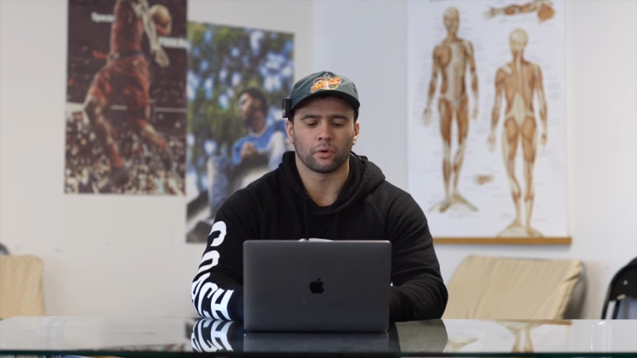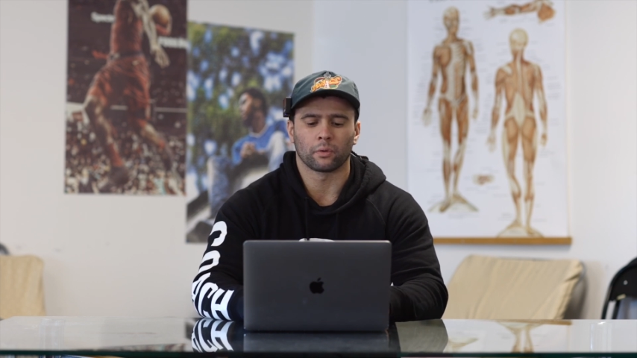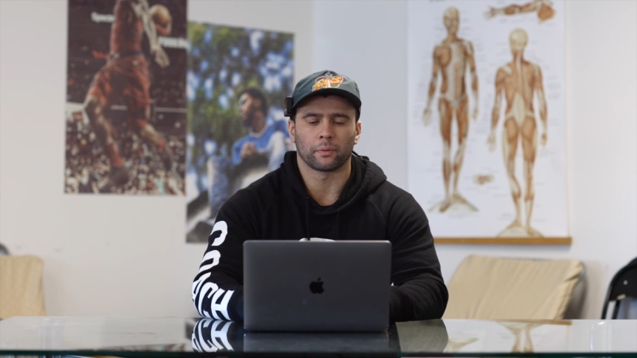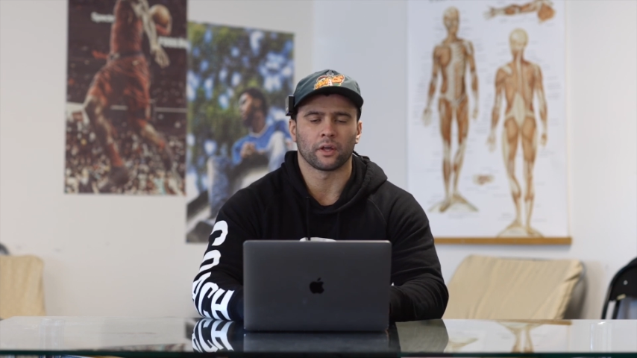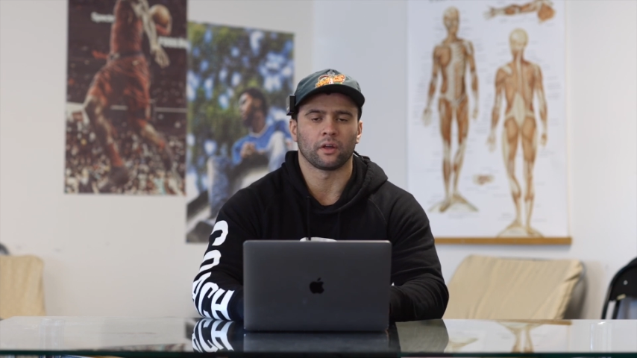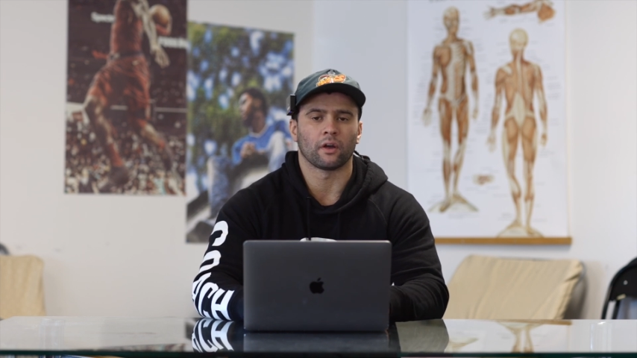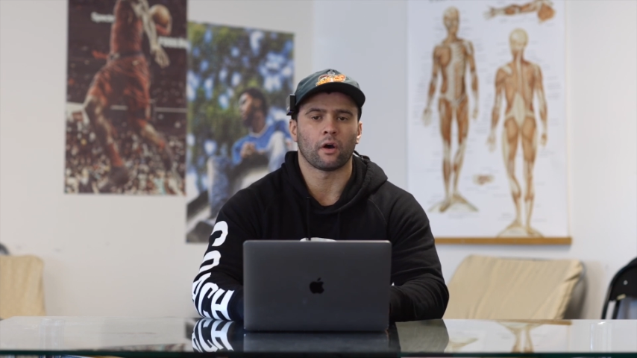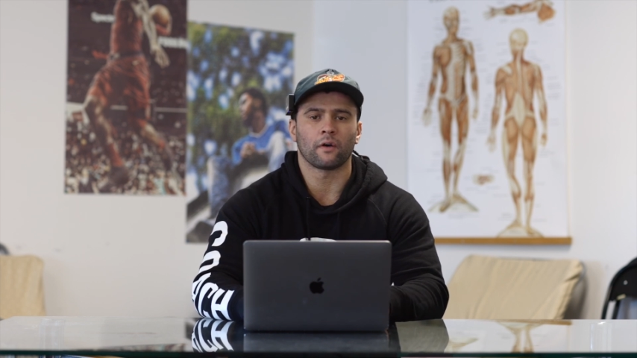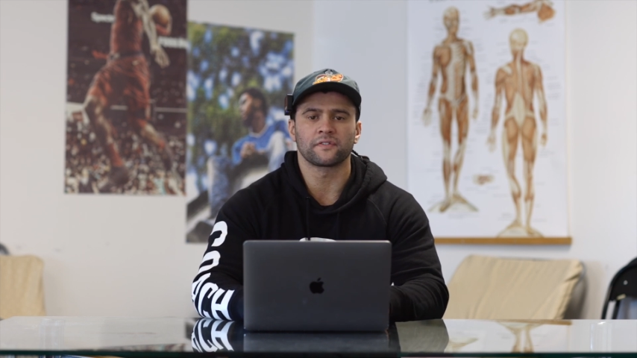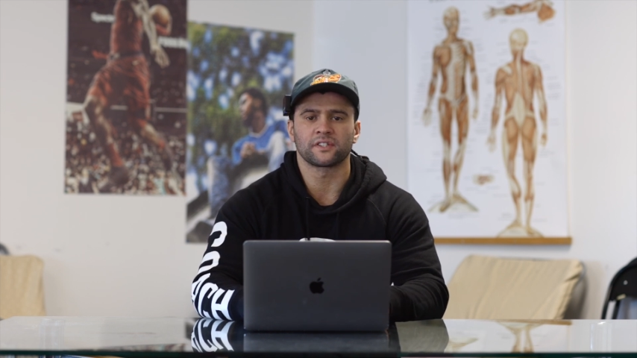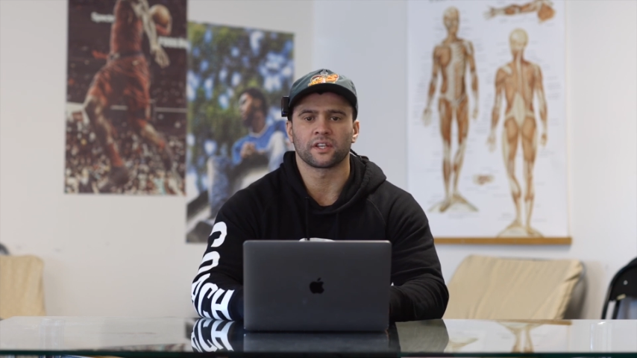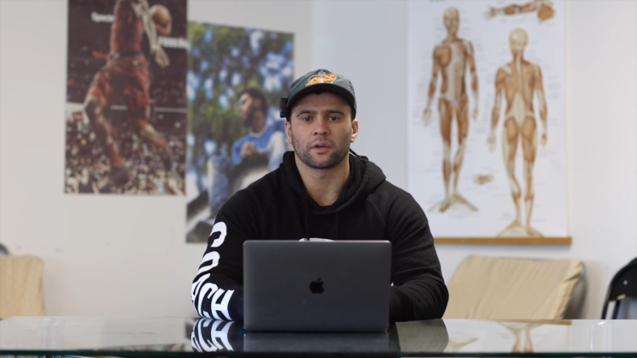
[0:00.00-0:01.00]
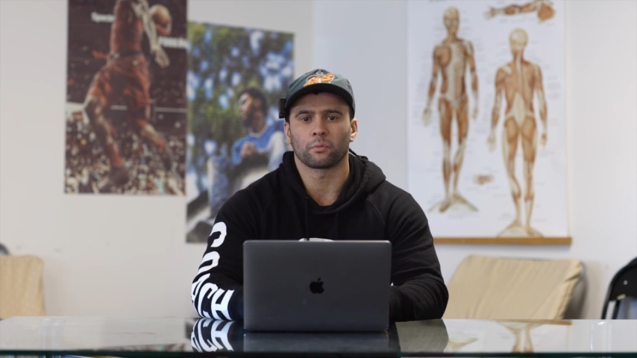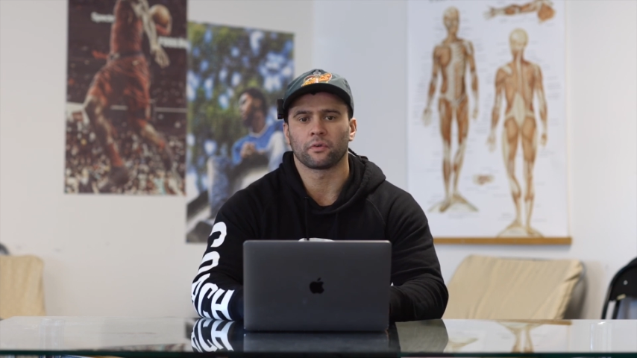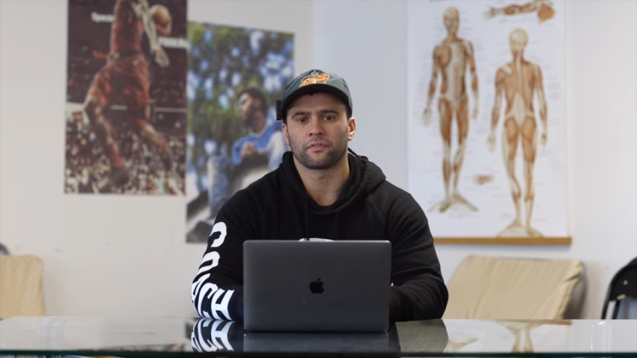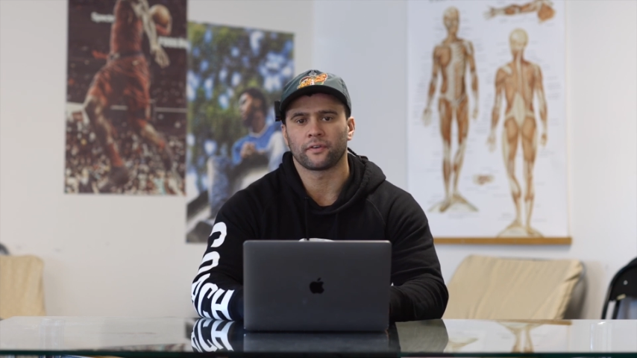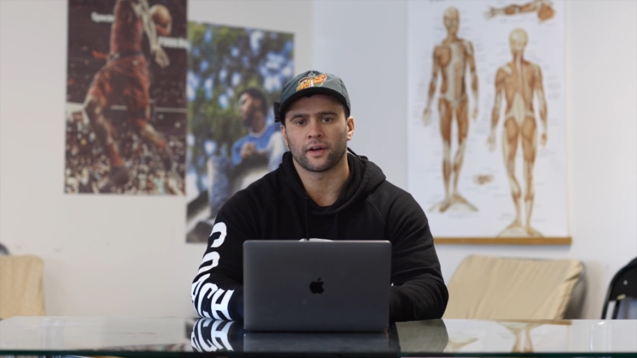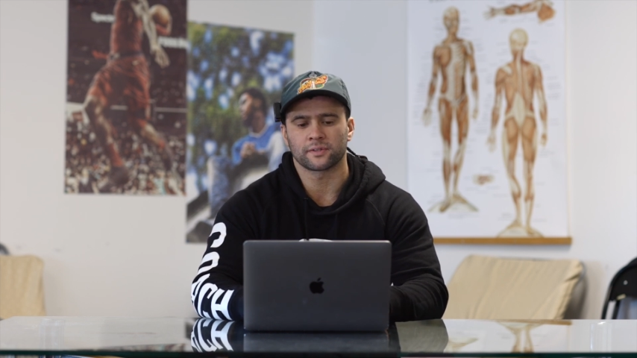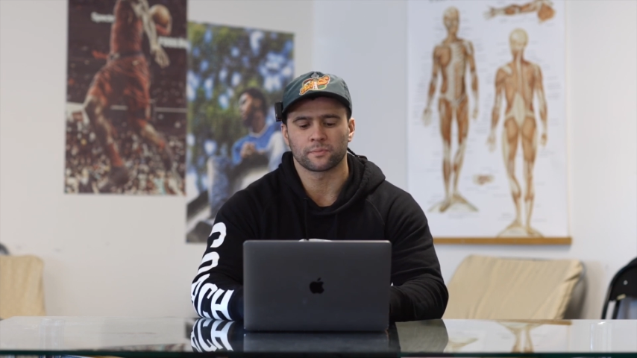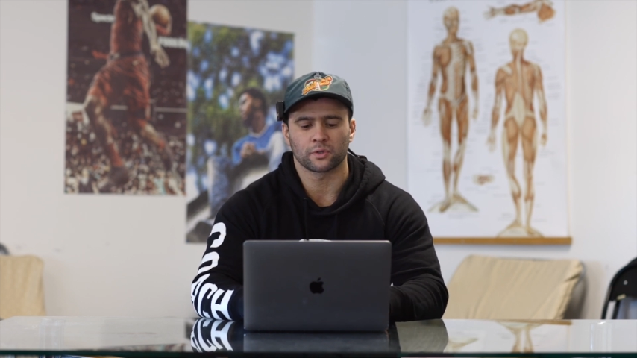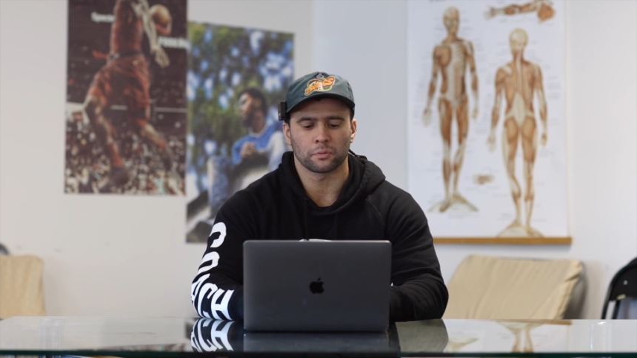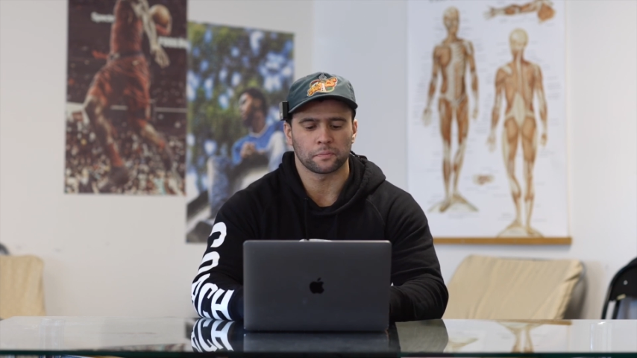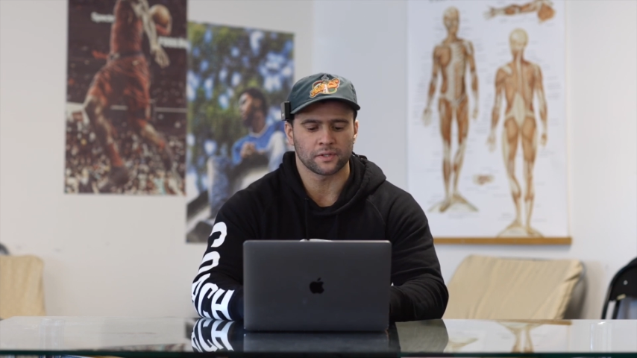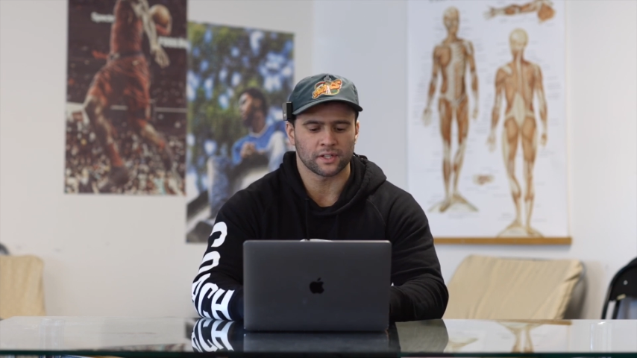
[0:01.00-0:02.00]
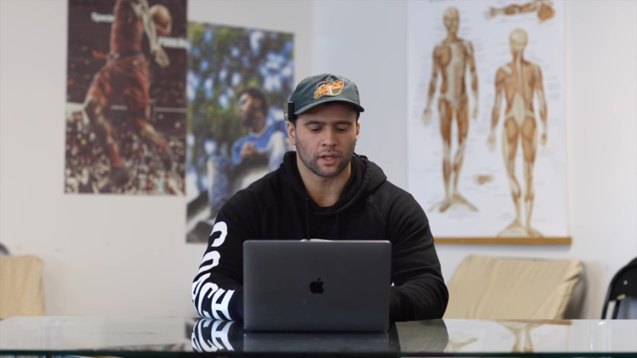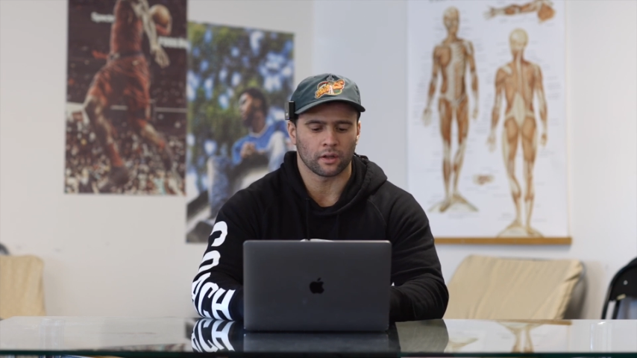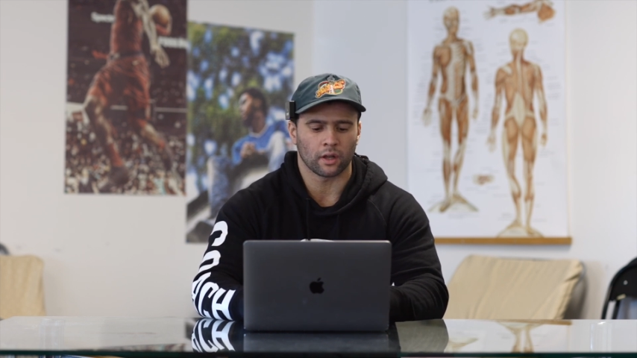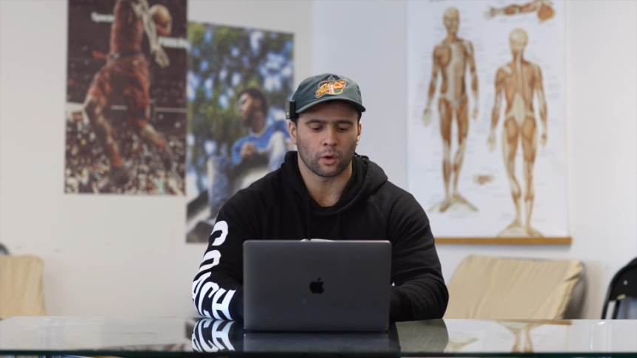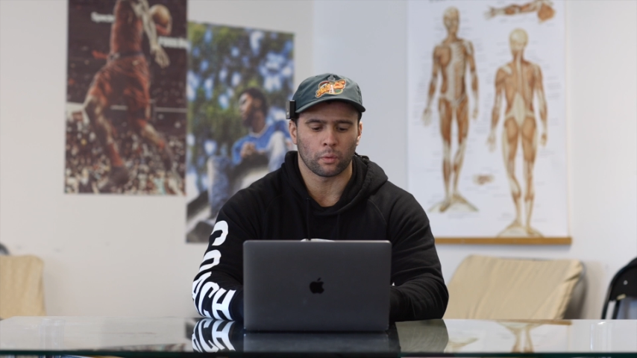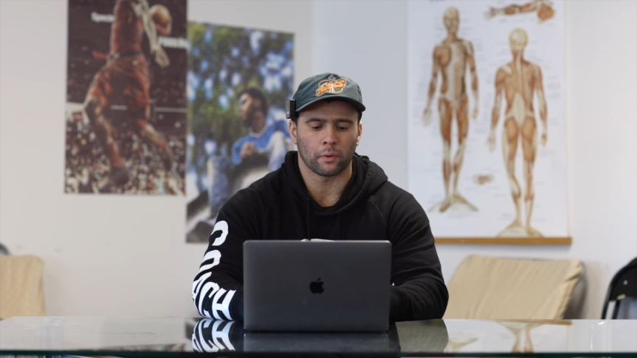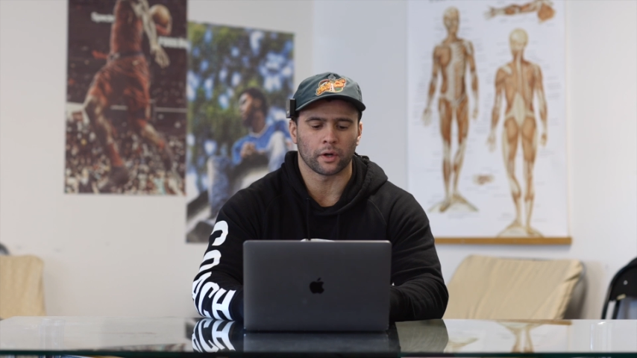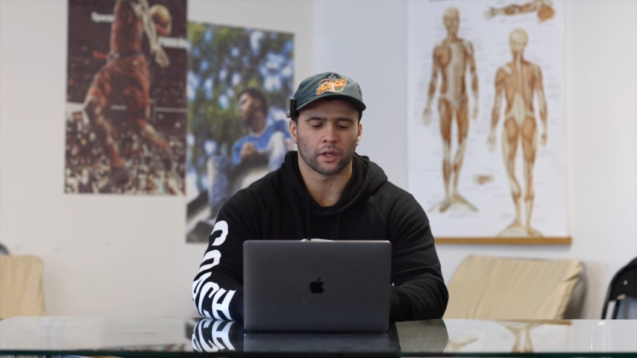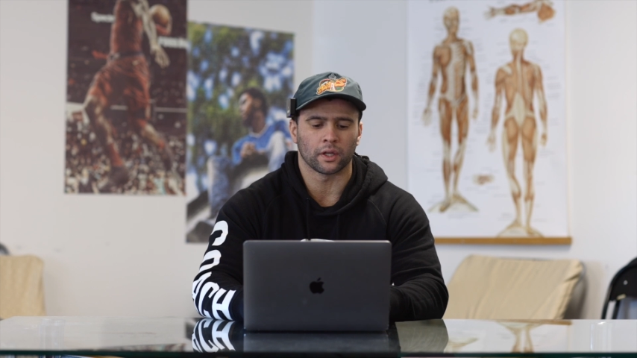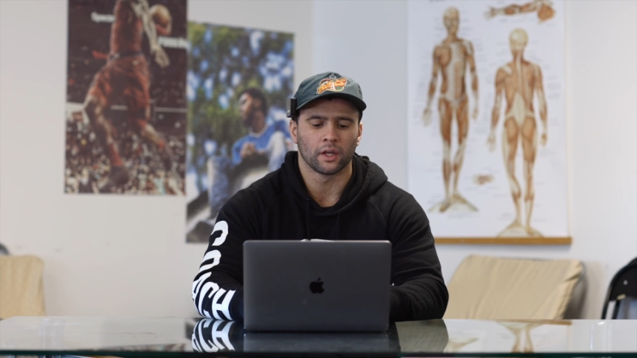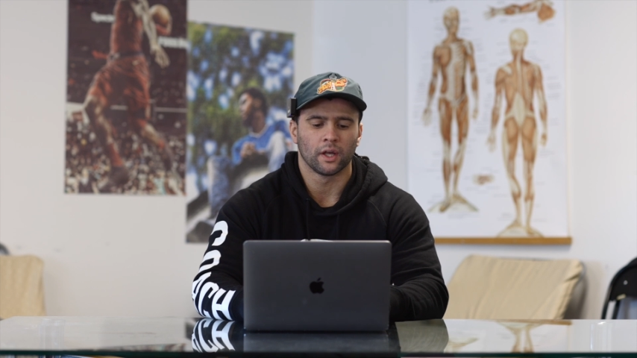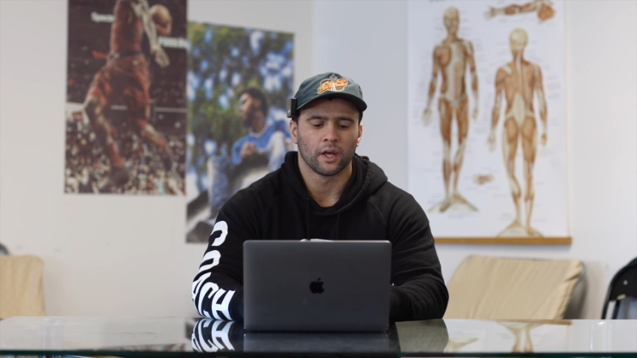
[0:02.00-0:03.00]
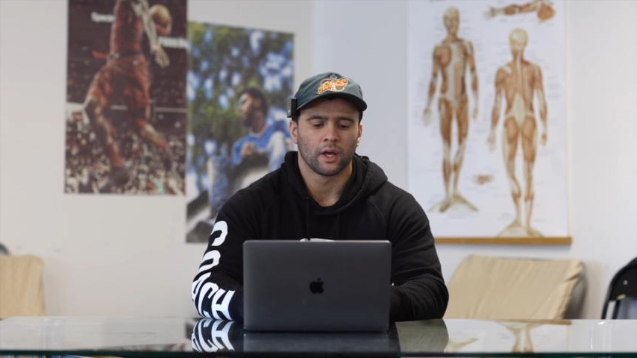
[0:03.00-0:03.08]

It'll be offset with some superset lower body,